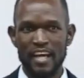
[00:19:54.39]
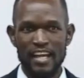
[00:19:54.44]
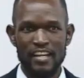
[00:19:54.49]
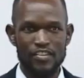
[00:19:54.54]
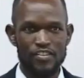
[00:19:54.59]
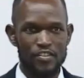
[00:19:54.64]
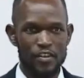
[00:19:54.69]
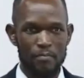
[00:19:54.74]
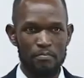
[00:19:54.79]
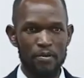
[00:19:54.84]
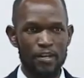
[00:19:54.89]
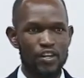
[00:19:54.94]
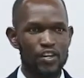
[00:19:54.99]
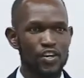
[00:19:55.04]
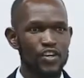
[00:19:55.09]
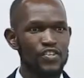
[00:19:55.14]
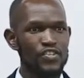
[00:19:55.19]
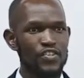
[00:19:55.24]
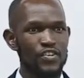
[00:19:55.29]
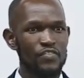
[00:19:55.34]
And so,
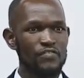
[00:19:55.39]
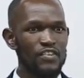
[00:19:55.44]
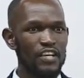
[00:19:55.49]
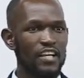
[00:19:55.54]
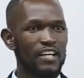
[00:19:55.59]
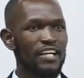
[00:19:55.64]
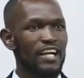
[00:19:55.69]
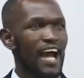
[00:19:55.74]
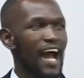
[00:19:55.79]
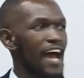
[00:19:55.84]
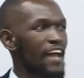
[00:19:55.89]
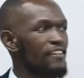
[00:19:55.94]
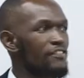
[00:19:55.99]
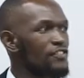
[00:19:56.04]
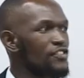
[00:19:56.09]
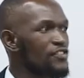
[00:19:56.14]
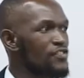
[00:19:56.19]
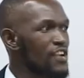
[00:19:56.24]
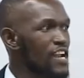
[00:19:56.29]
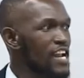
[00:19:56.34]
because of the kind
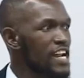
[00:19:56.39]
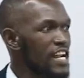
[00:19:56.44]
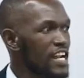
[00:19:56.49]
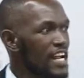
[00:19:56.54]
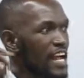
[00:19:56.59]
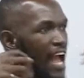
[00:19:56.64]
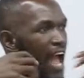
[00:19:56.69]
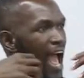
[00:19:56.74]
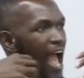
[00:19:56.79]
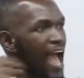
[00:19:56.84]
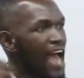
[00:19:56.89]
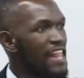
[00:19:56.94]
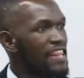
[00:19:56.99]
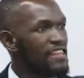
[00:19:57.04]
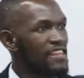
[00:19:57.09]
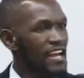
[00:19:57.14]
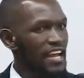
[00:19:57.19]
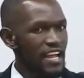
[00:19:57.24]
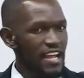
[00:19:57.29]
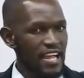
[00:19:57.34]
of training
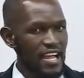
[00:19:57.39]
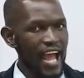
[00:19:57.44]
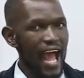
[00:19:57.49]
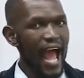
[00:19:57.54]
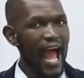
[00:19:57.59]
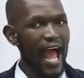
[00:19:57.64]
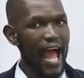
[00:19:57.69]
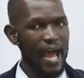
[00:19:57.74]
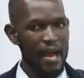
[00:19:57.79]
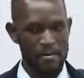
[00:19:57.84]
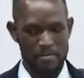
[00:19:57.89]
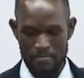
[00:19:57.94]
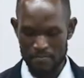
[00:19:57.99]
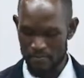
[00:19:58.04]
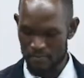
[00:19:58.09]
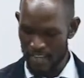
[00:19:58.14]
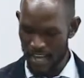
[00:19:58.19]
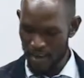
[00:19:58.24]
and the gap,